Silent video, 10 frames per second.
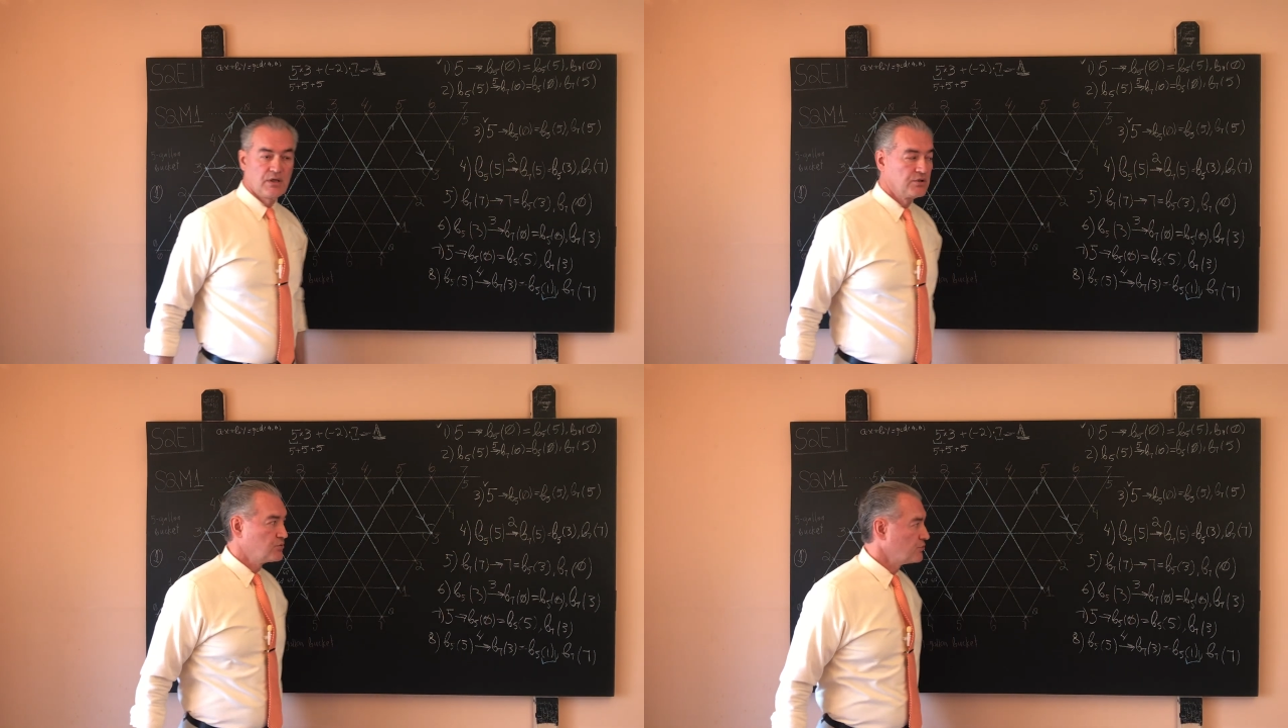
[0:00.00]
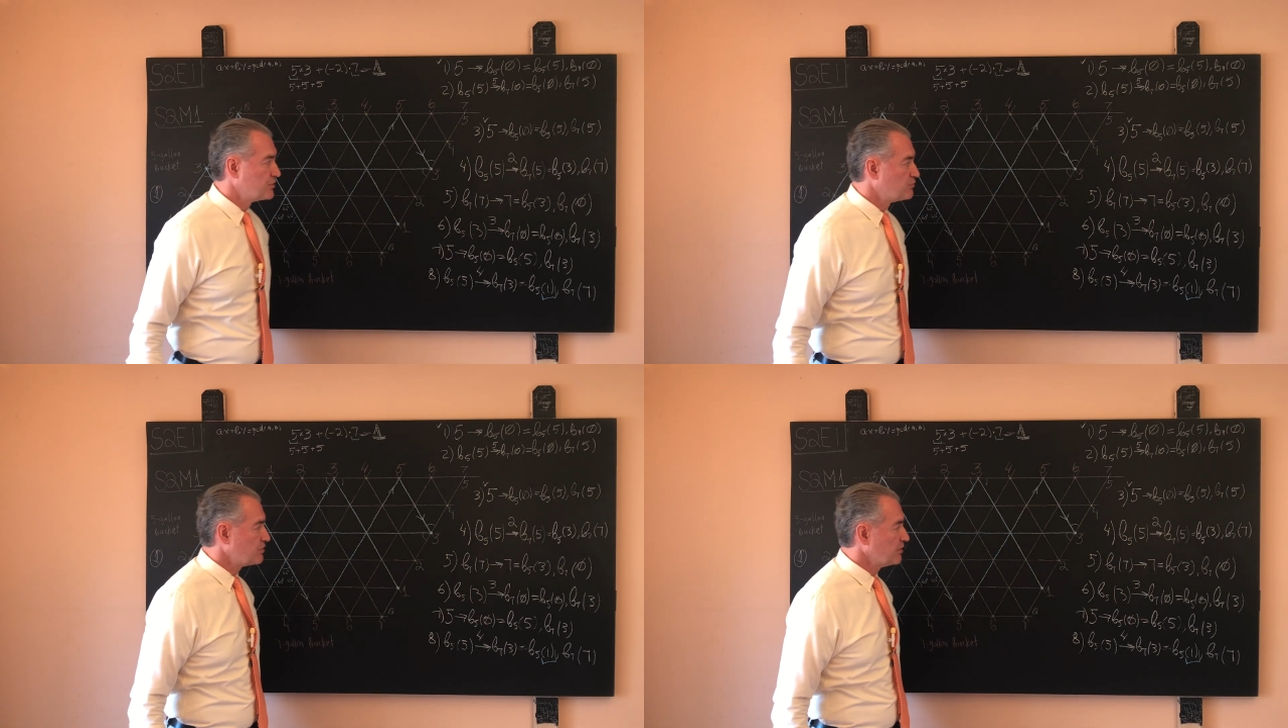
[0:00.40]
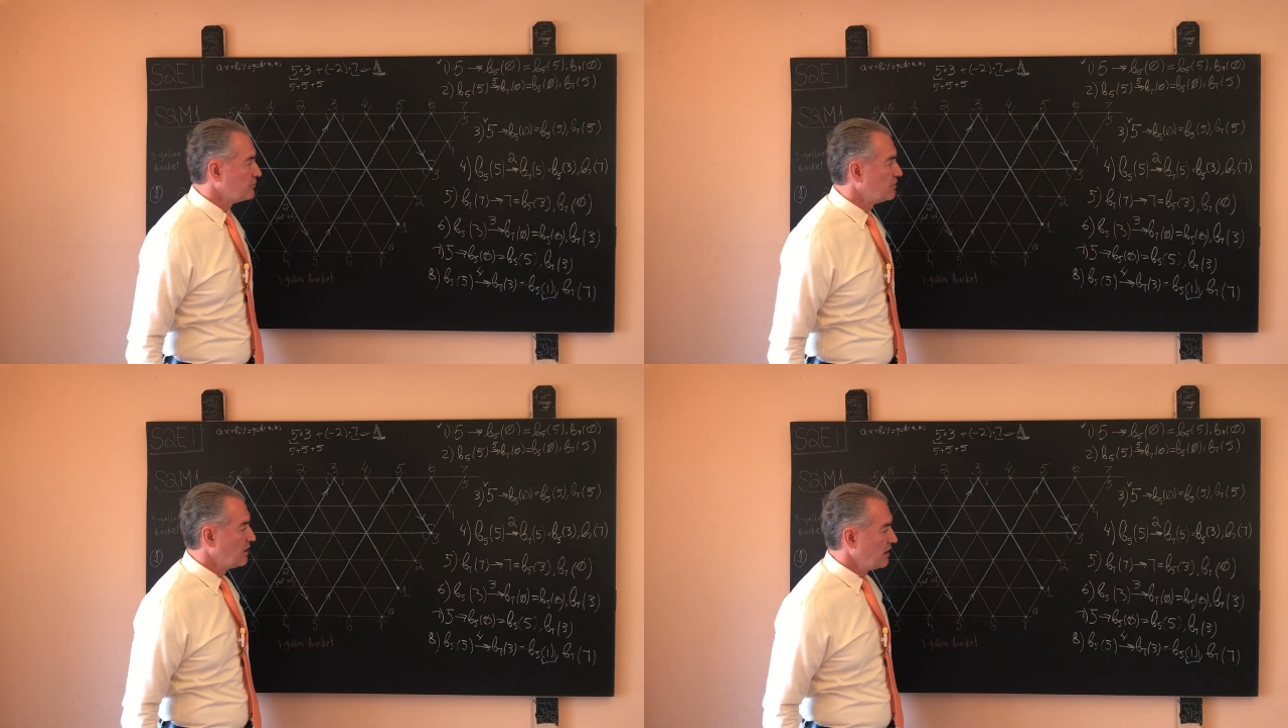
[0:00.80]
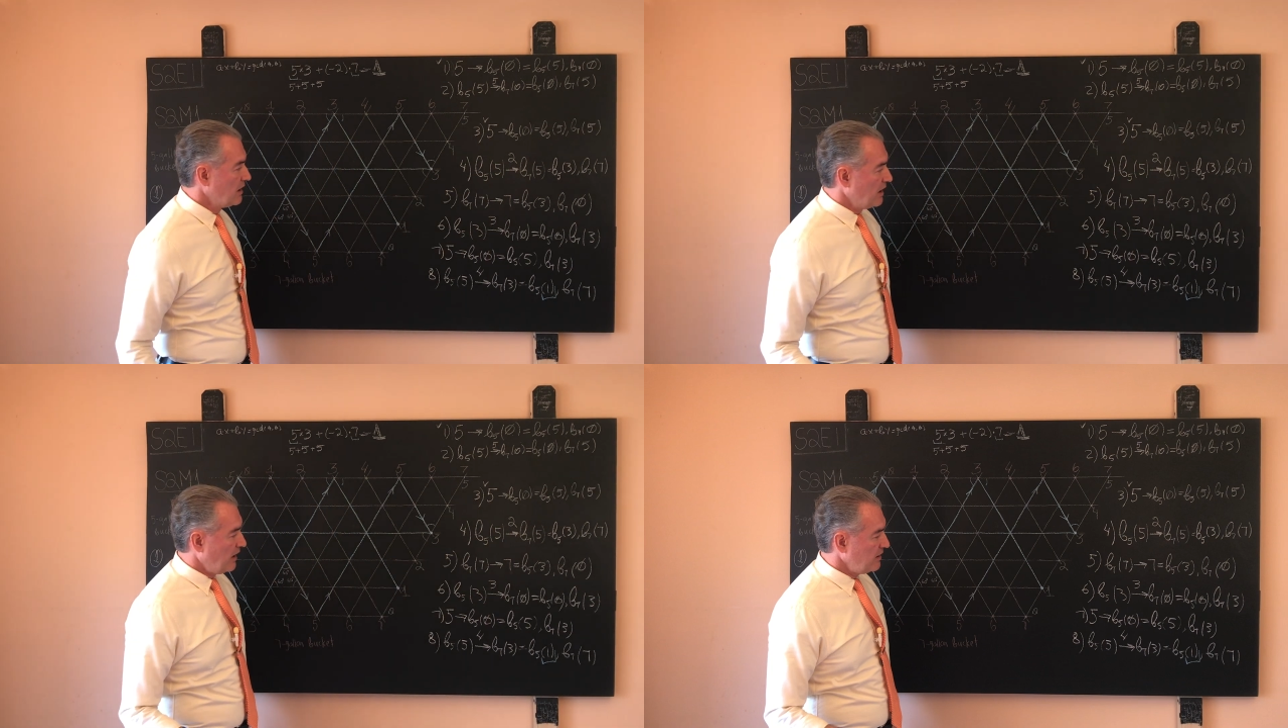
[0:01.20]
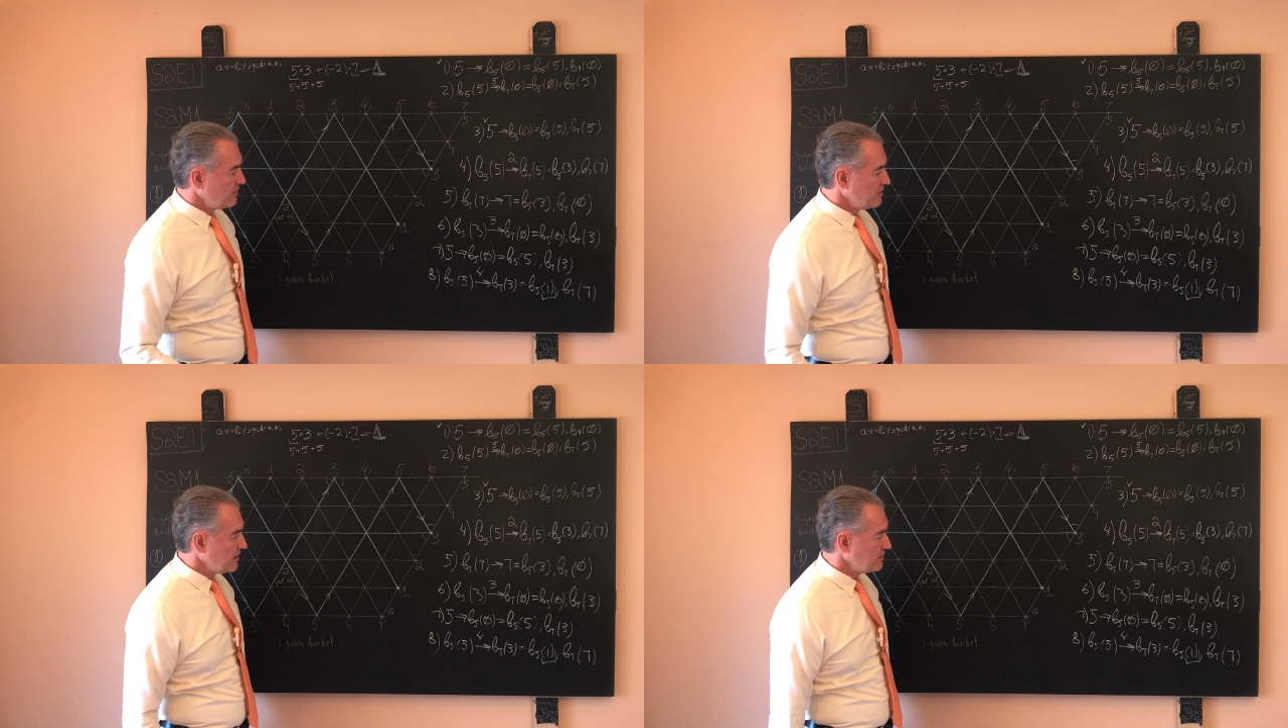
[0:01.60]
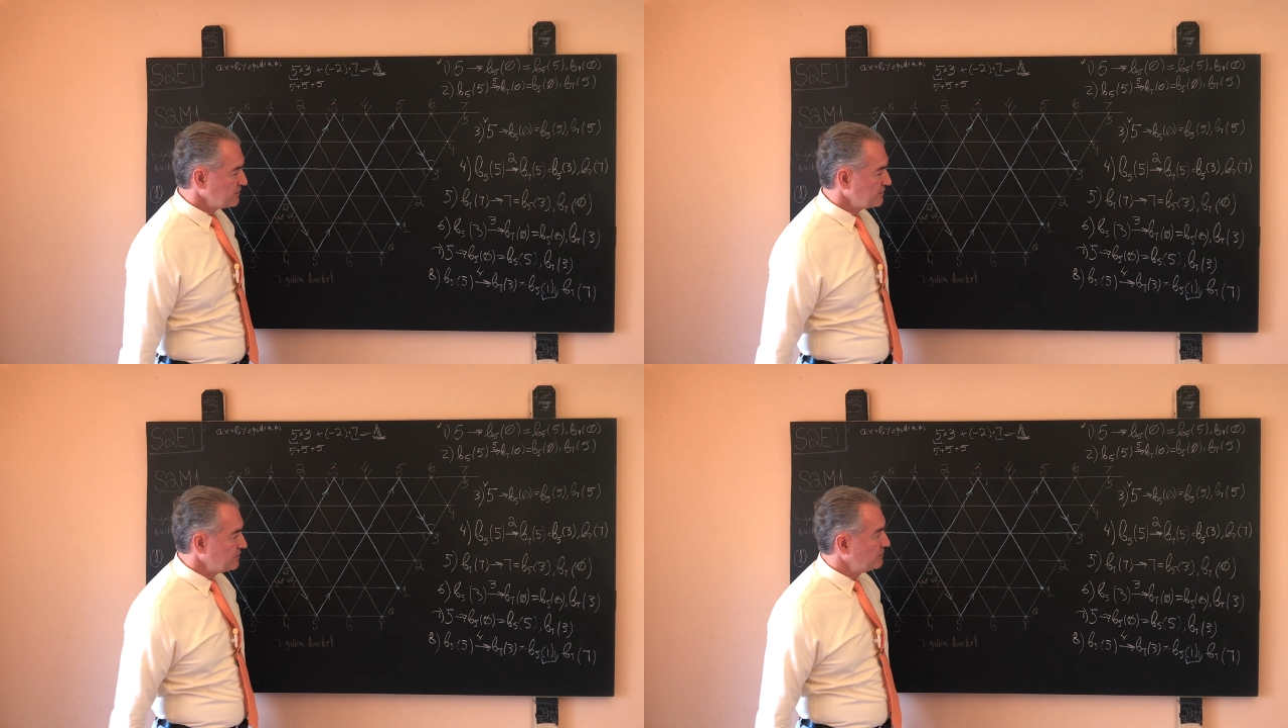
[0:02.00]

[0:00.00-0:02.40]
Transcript: to its brim. Anything else?